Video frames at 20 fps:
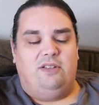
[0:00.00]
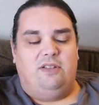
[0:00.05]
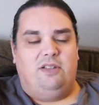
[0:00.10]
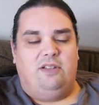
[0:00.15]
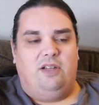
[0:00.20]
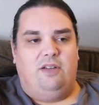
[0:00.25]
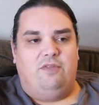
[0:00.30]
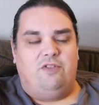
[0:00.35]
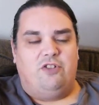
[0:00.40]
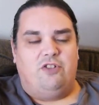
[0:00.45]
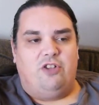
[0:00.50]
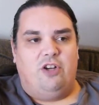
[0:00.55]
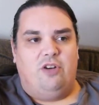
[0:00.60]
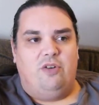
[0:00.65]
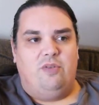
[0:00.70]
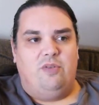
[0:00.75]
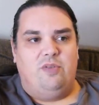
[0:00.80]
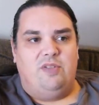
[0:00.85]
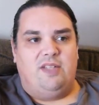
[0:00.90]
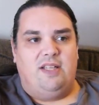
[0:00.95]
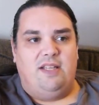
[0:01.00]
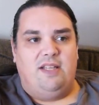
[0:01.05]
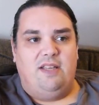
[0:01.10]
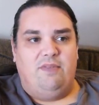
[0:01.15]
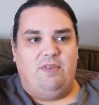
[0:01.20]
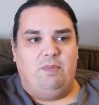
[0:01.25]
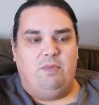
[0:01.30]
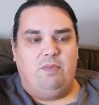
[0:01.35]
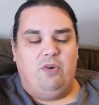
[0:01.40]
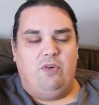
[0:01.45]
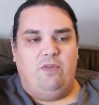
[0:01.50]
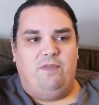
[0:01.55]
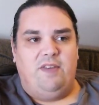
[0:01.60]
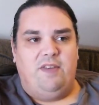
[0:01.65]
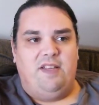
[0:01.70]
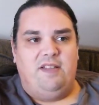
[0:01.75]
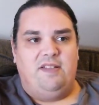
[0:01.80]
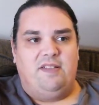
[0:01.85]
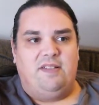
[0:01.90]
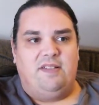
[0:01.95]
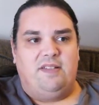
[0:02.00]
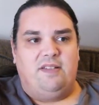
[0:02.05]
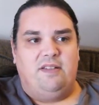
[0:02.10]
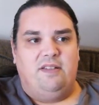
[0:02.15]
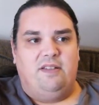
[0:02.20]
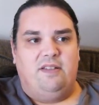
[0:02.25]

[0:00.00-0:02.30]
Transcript: of shows and even movies